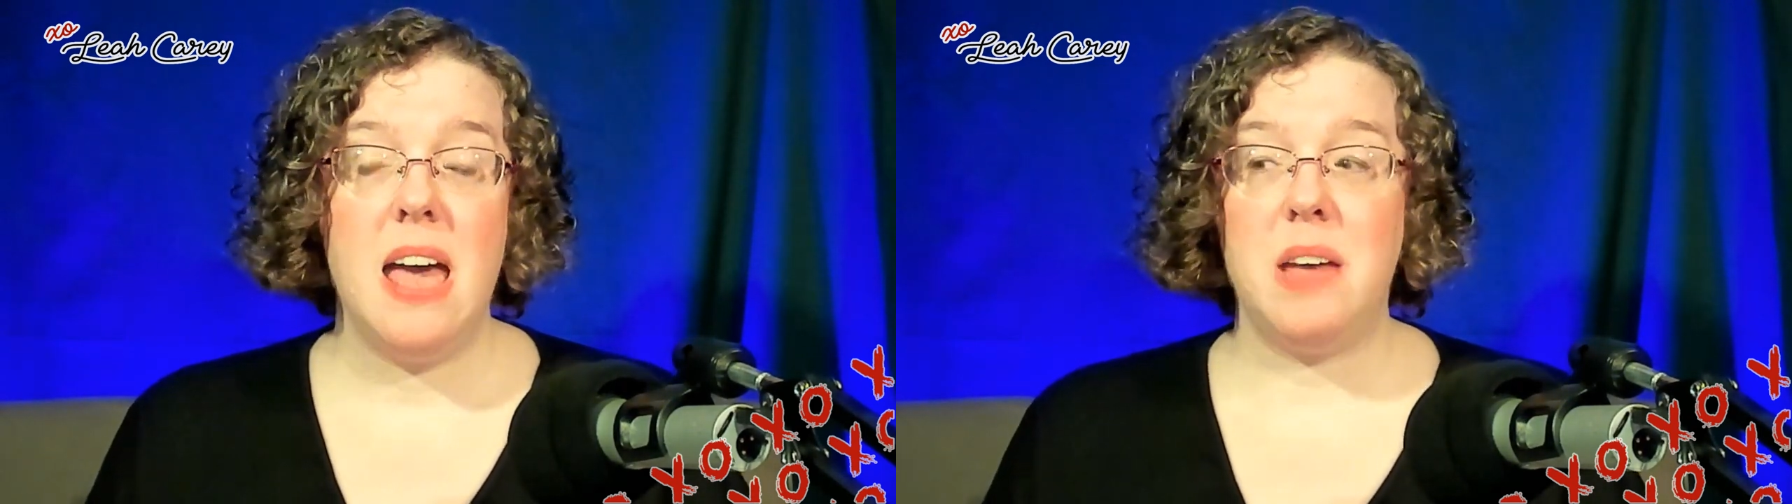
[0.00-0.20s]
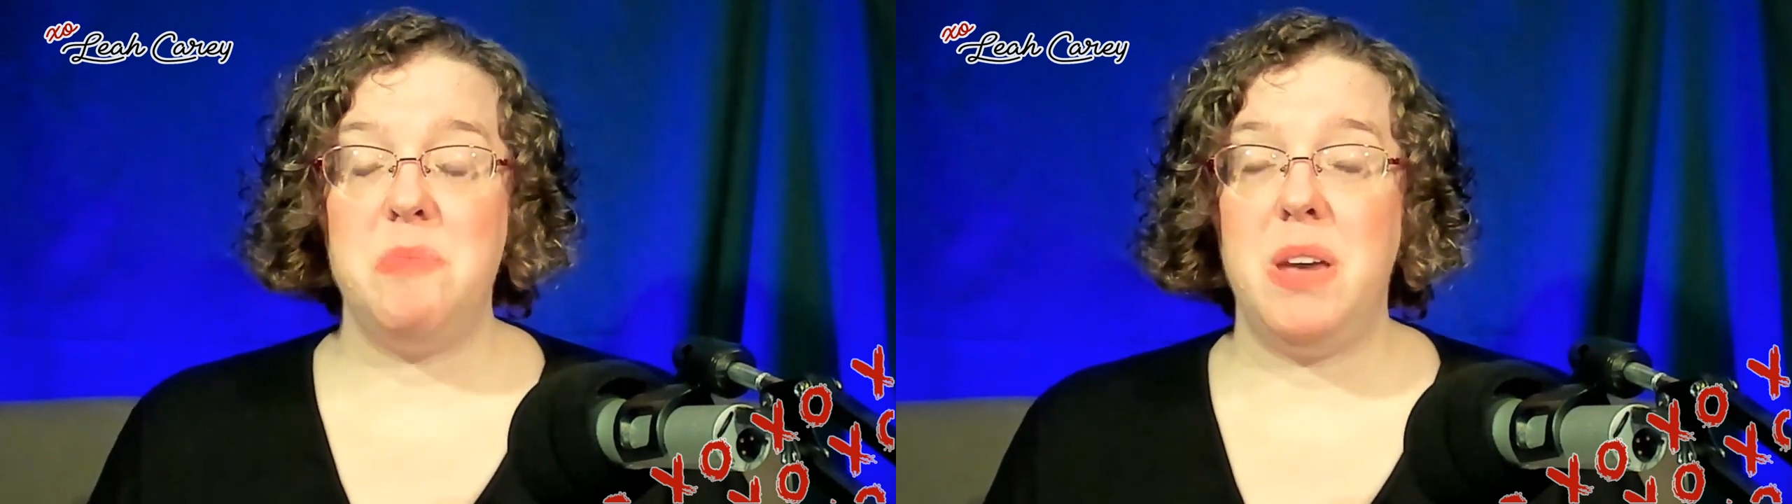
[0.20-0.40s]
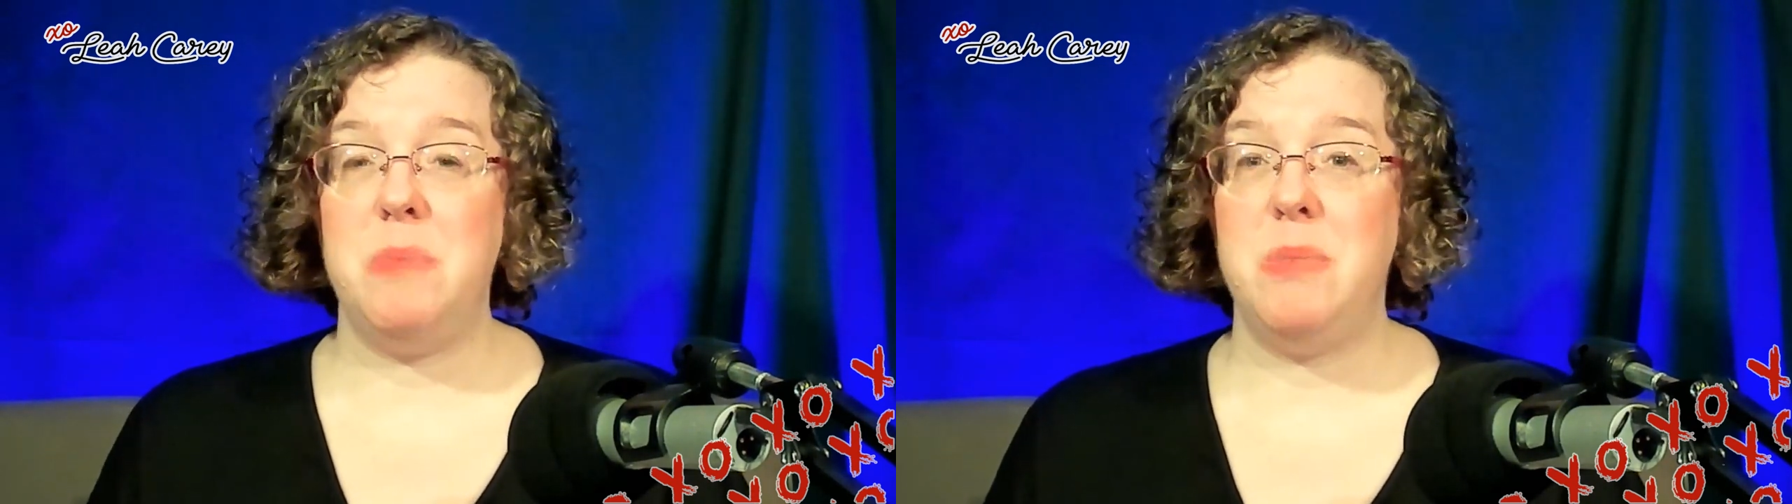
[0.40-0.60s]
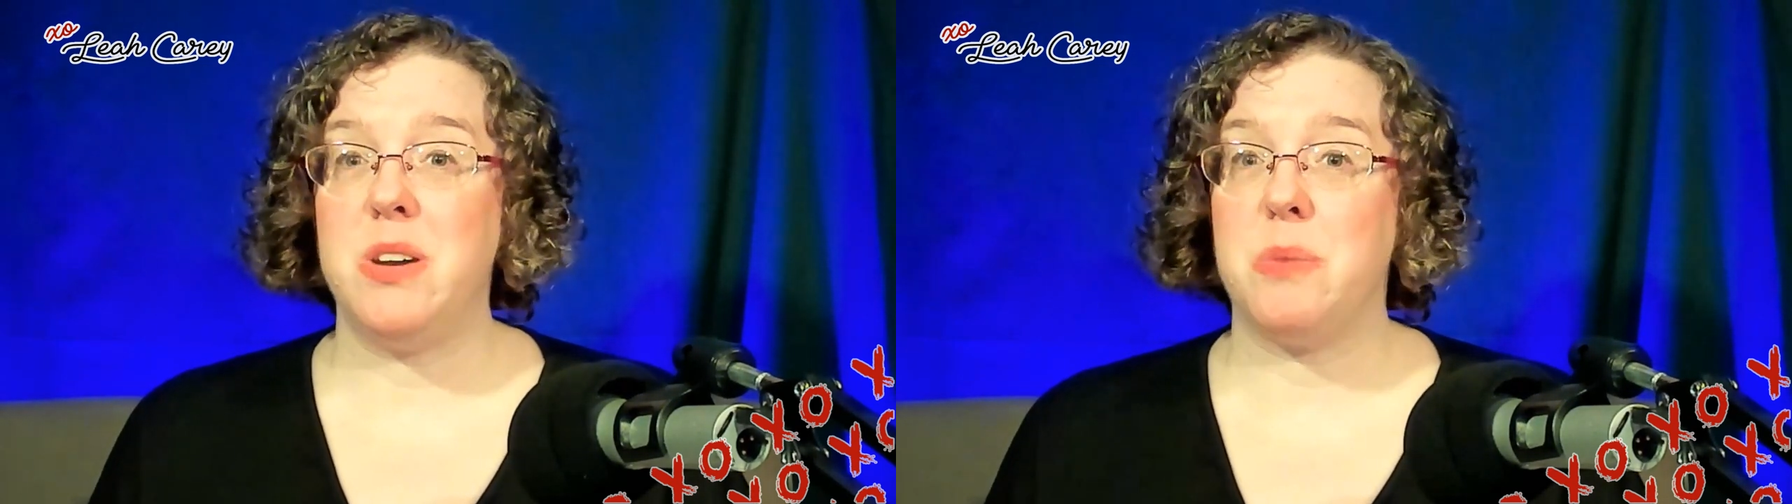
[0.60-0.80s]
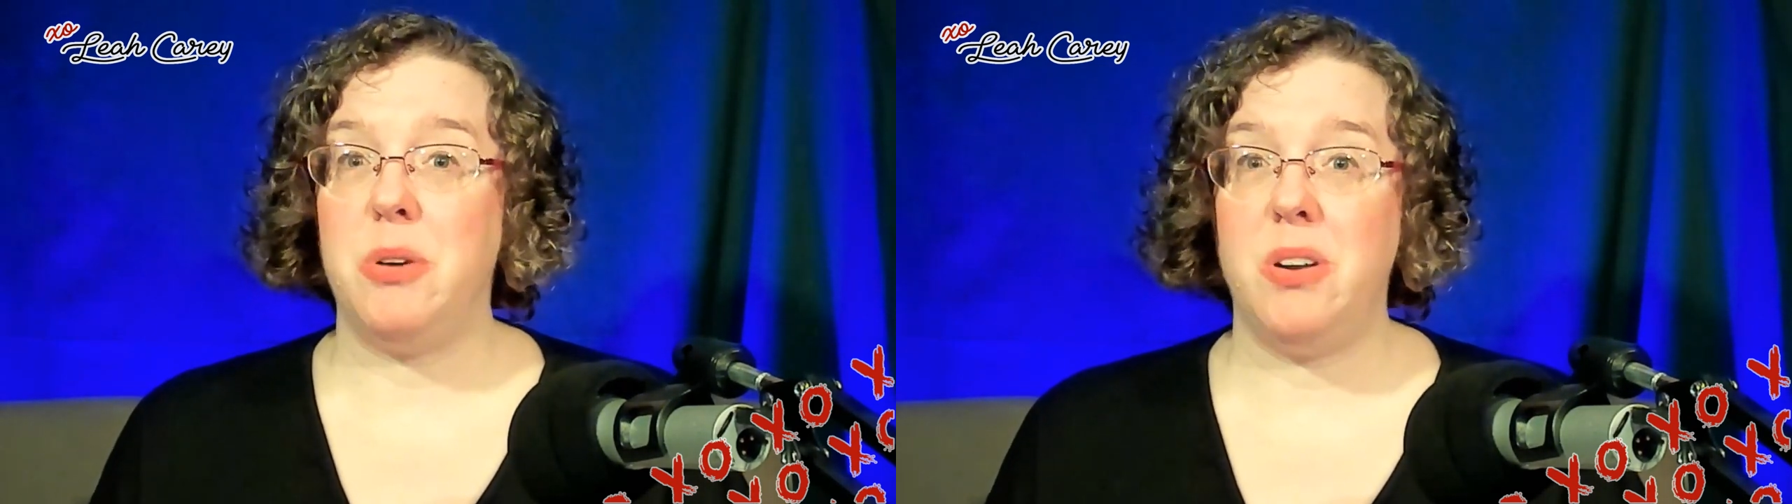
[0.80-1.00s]
and maybe
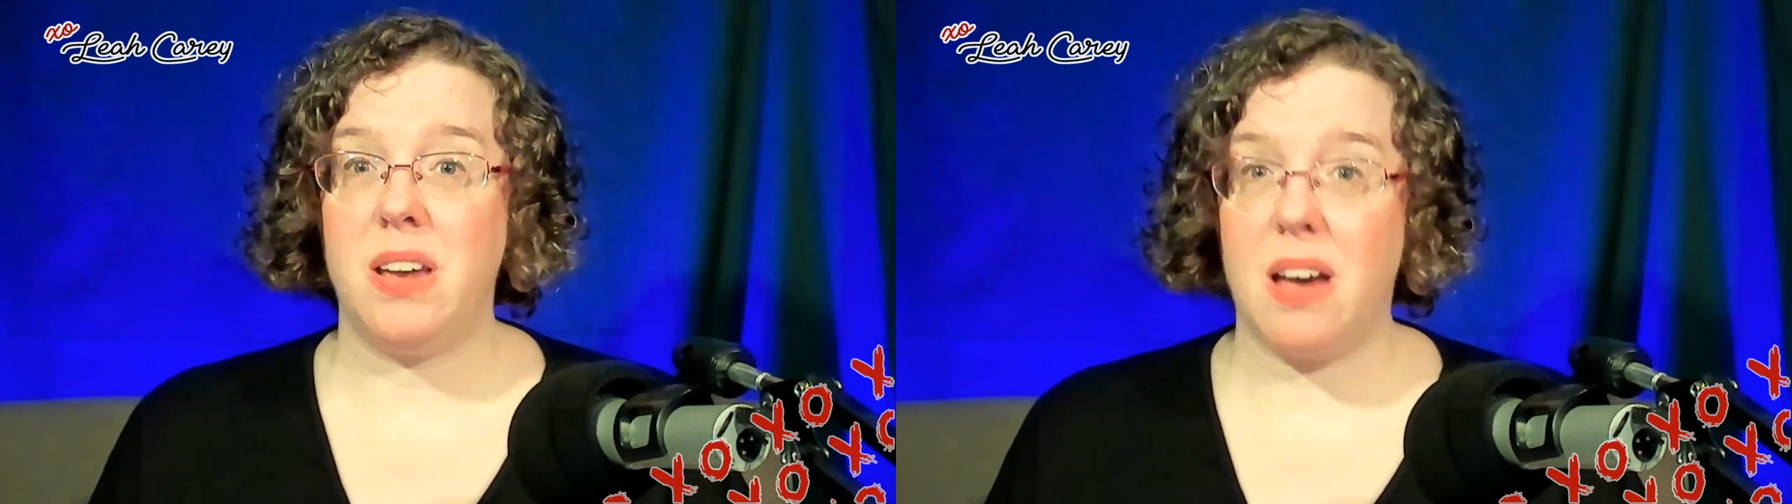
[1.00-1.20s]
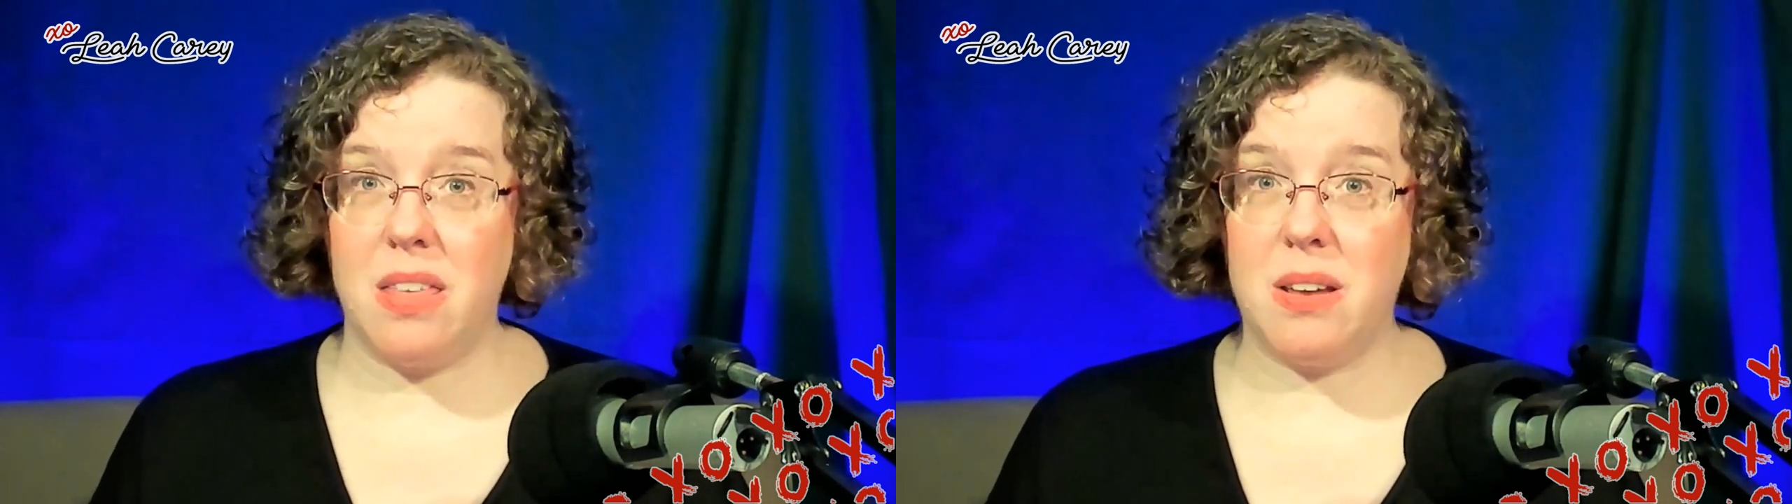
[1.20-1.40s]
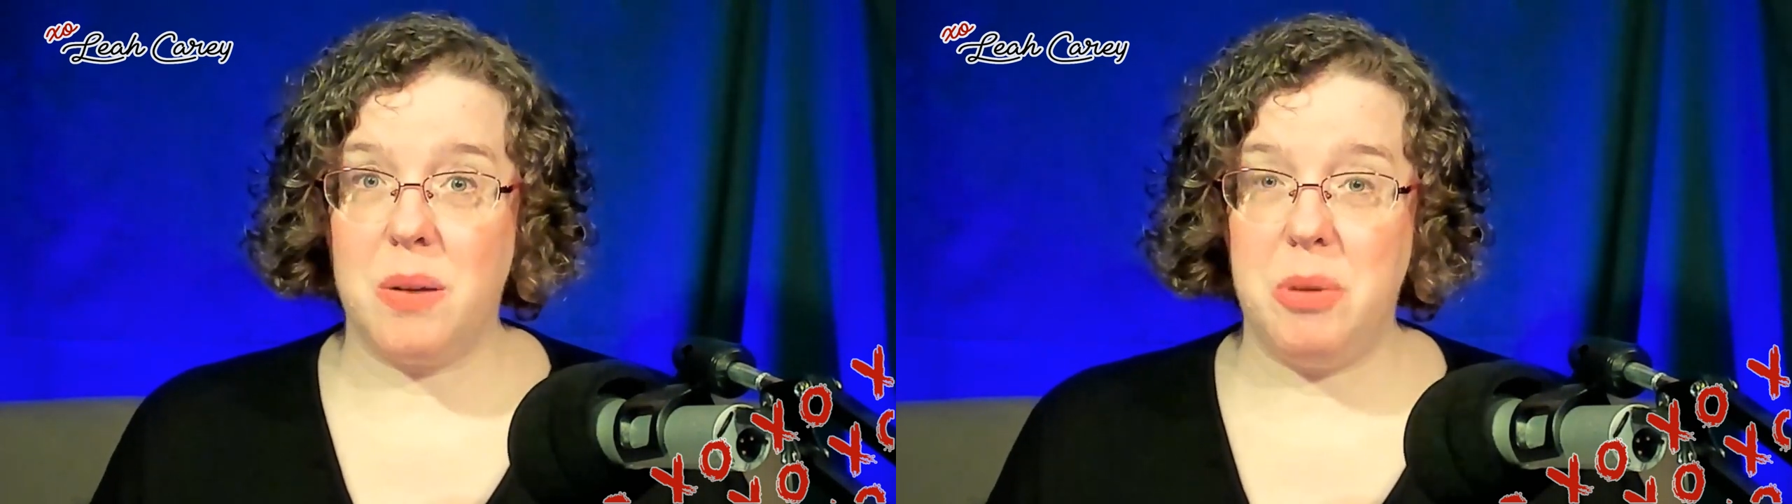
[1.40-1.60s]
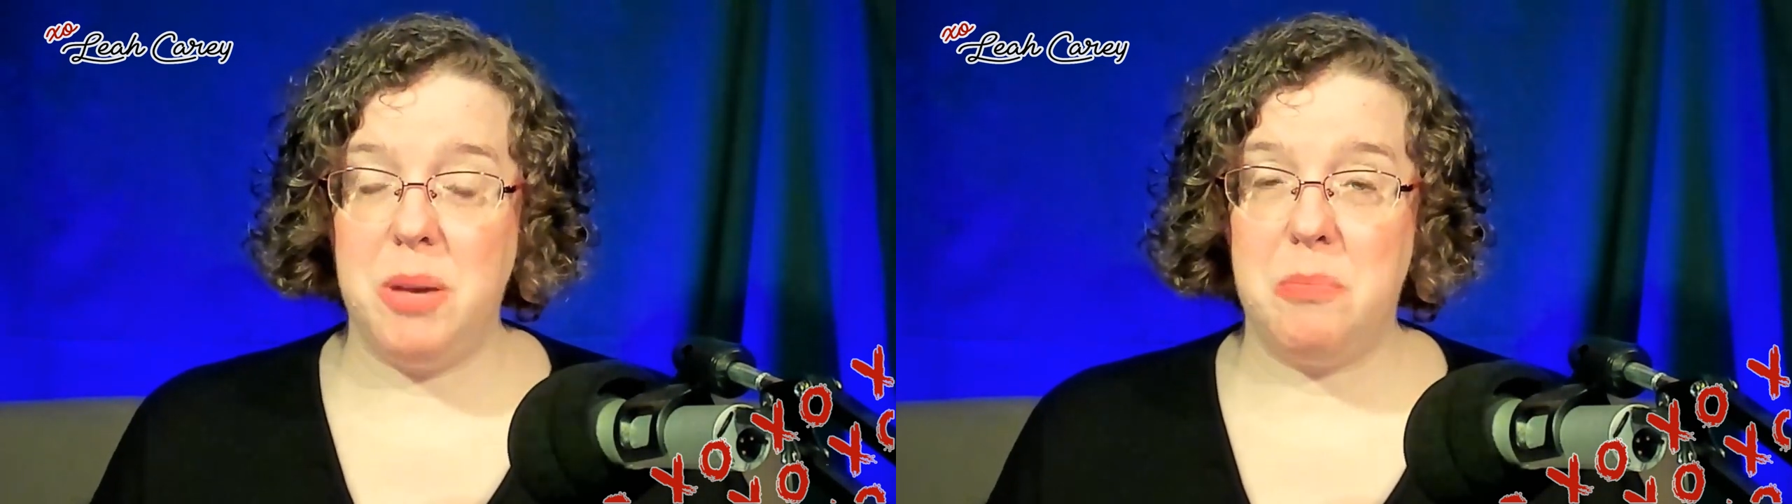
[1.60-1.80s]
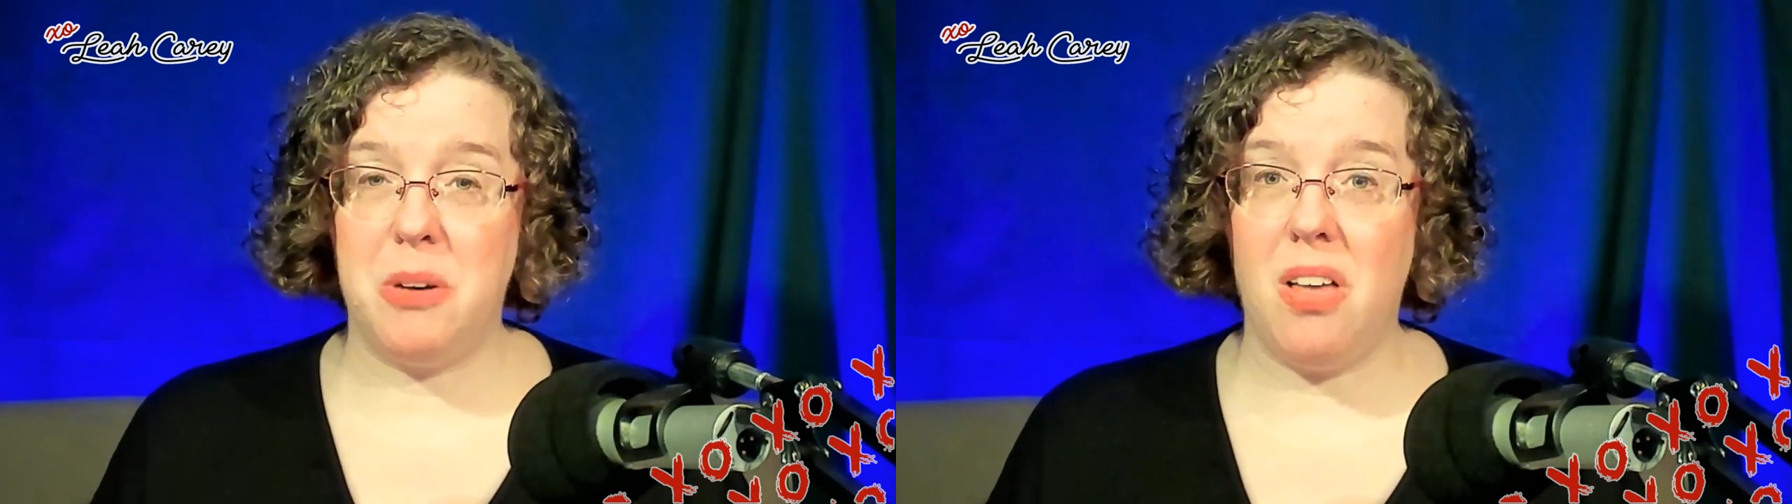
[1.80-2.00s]
you're putting other
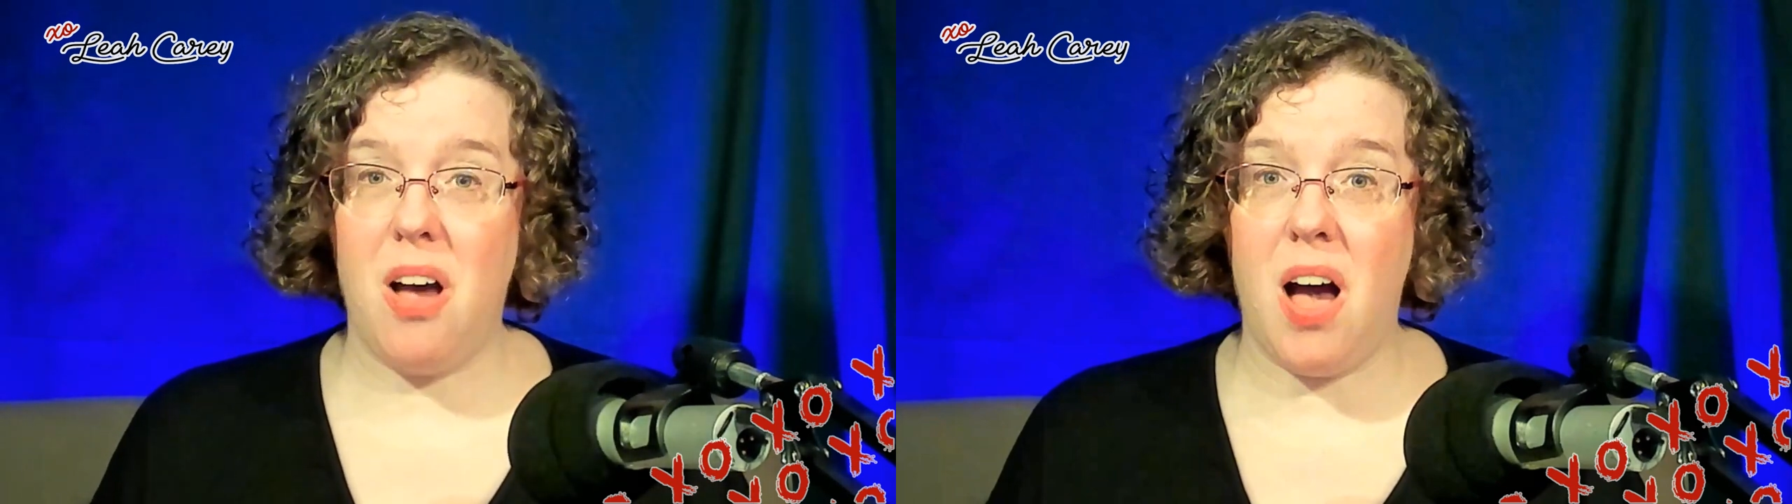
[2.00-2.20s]
people